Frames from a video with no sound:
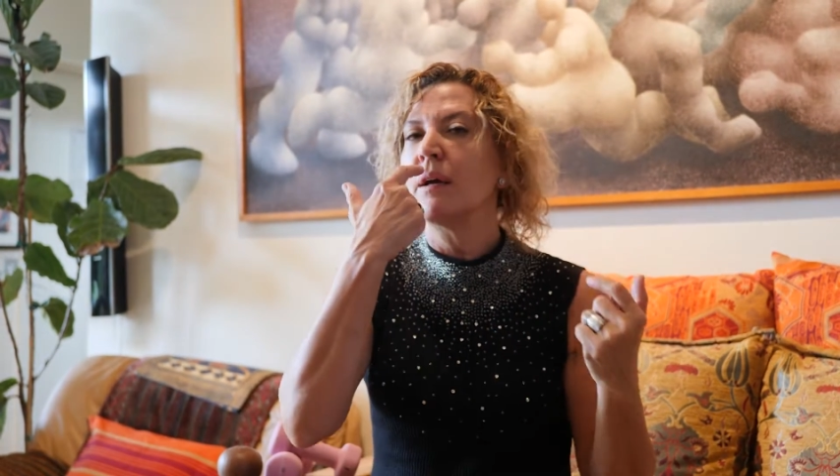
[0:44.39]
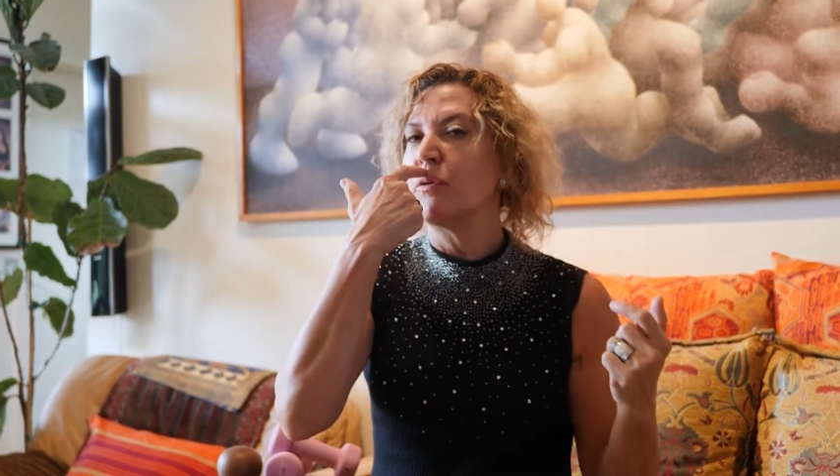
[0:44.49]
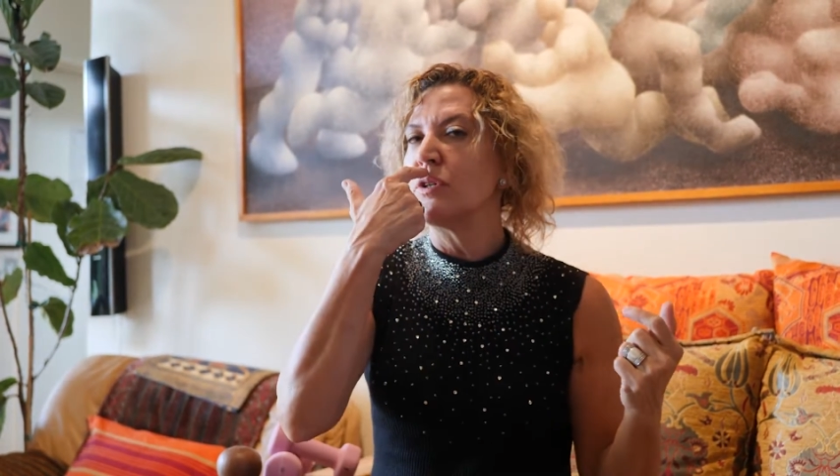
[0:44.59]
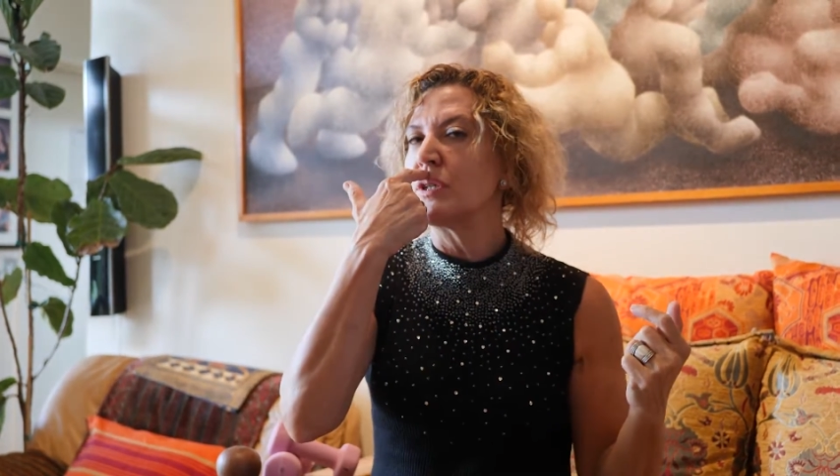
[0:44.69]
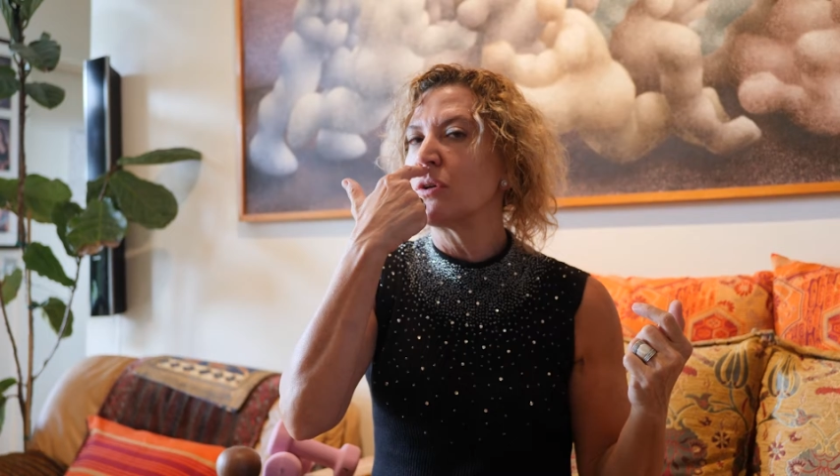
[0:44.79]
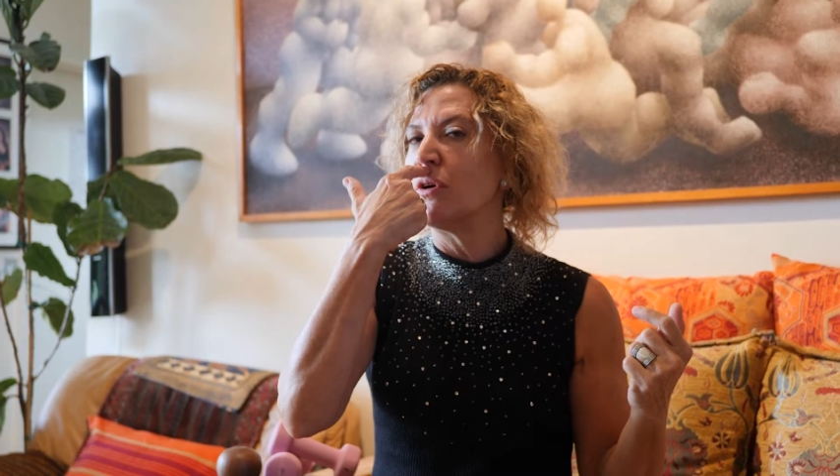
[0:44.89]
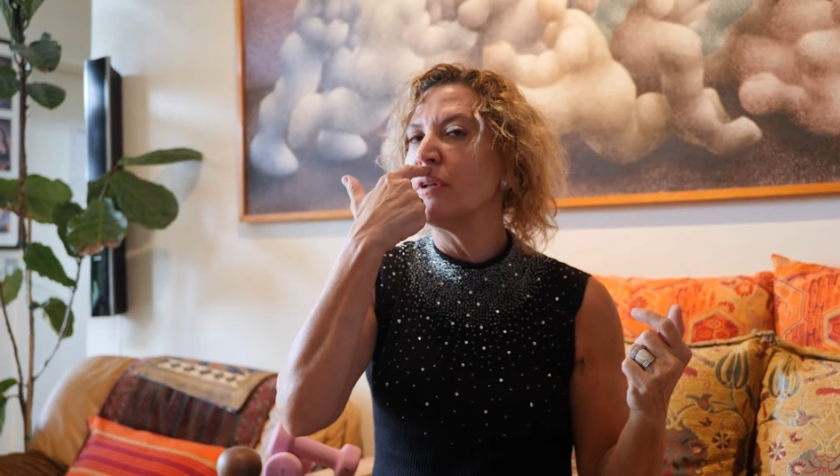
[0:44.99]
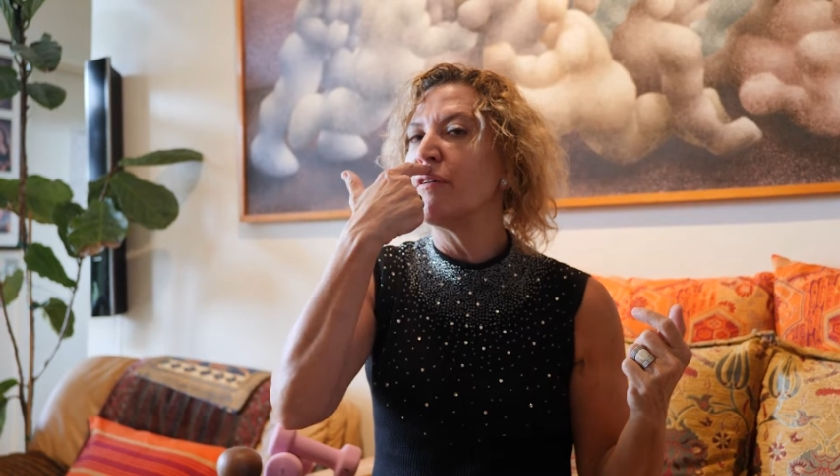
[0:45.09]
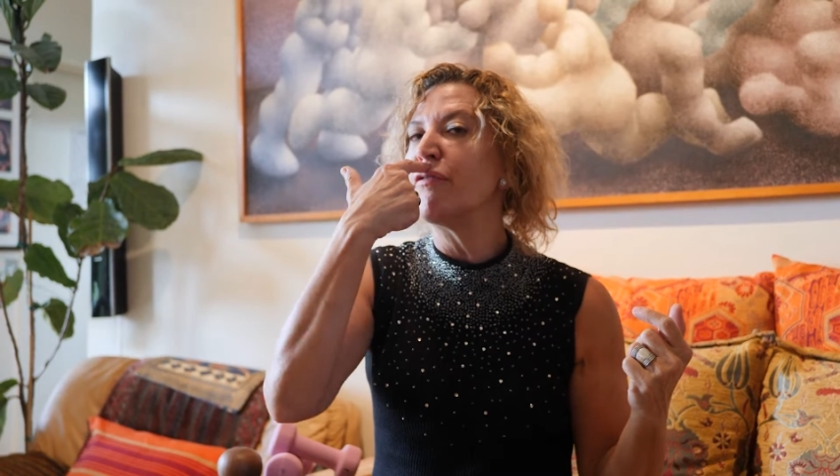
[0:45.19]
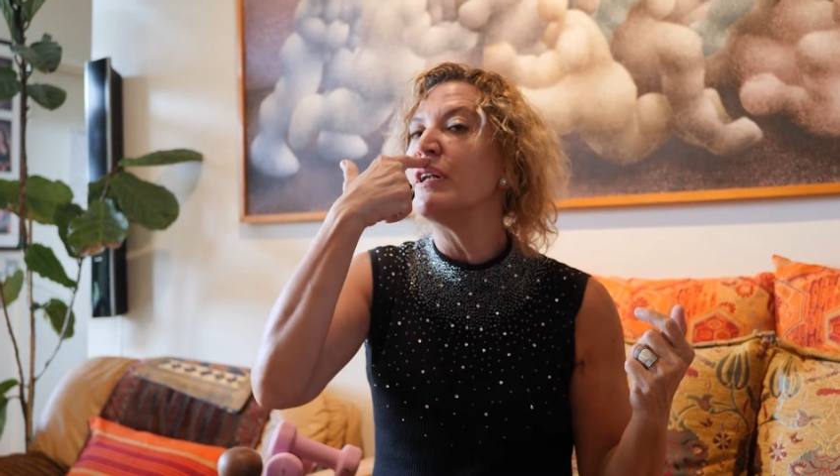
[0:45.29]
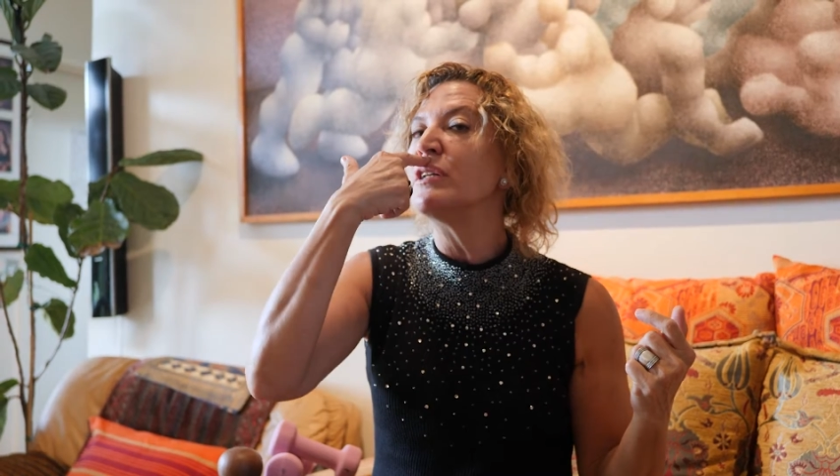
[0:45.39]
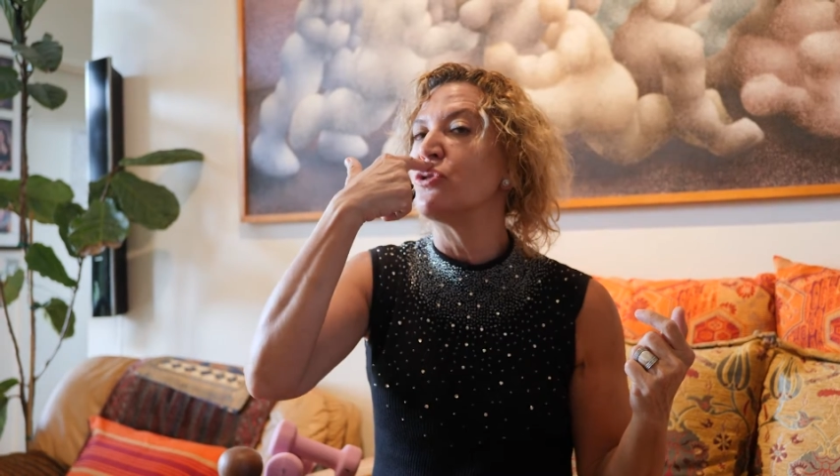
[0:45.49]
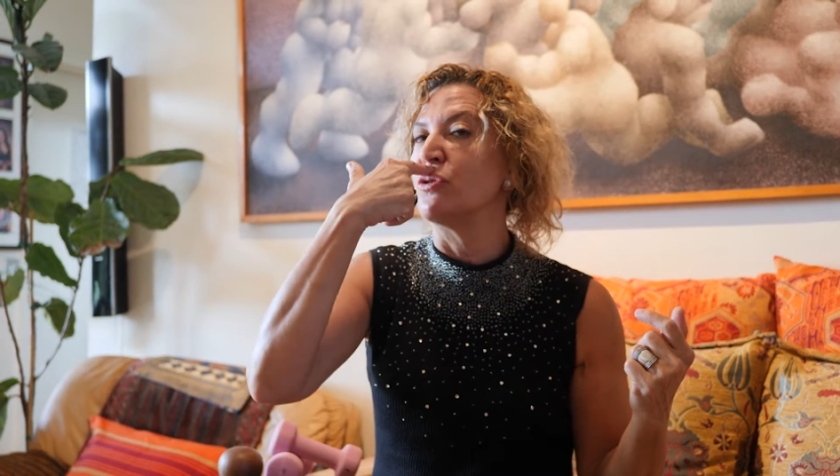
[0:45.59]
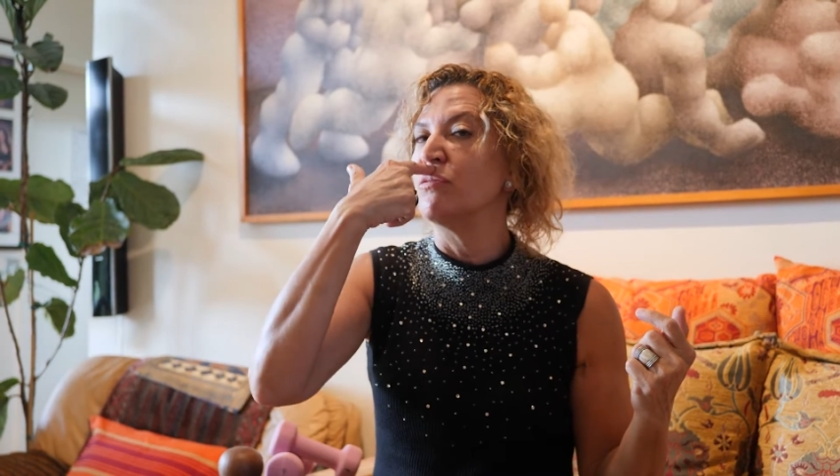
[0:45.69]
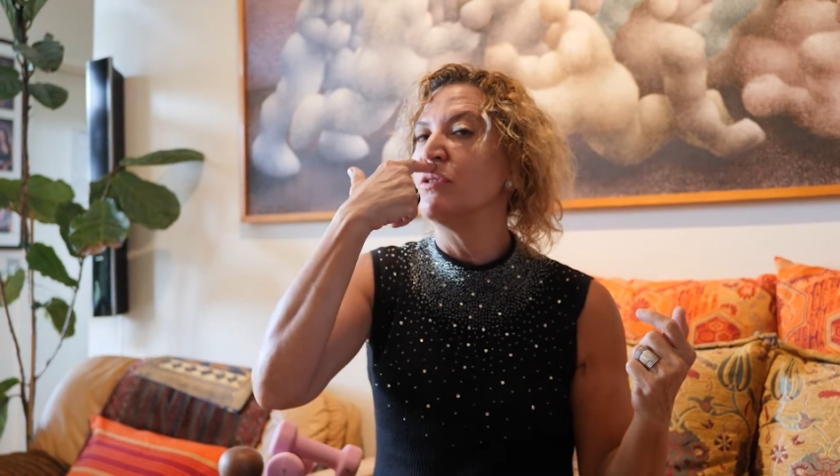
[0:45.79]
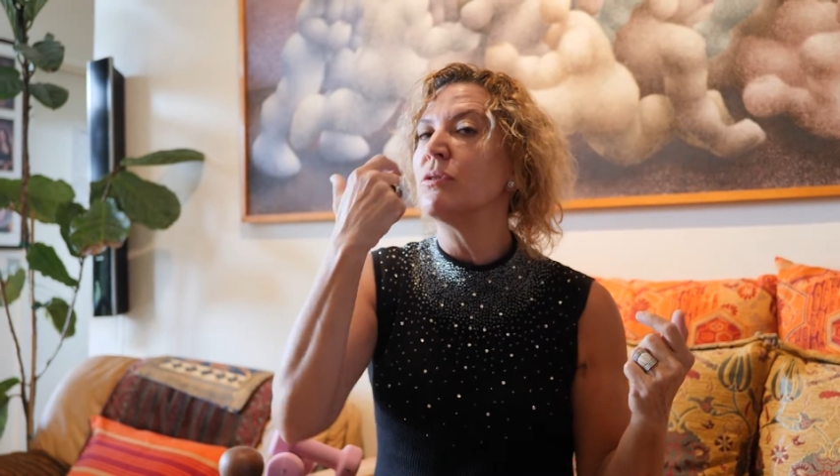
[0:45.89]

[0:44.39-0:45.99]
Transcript: which is called the philtrum,